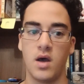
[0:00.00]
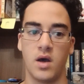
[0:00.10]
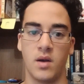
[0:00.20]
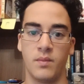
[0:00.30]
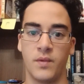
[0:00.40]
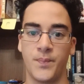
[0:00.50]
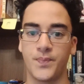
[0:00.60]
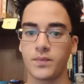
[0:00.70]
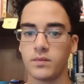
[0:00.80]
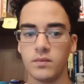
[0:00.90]
um,
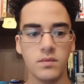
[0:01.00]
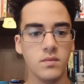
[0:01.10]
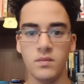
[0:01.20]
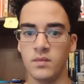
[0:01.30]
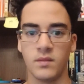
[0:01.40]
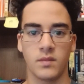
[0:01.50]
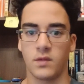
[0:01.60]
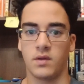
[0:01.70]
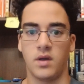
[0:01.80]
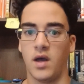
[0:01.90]

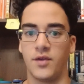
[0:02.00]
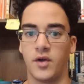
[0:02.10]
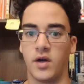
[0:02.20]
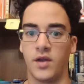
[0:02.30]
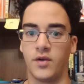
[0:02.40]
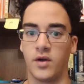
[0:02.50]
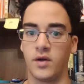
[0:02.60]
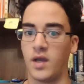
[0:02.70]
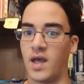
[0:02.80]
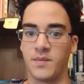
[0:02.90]

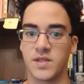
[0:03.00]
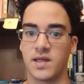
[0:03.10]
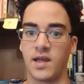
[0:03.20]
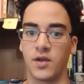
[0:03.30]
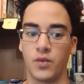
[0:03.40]
other apps like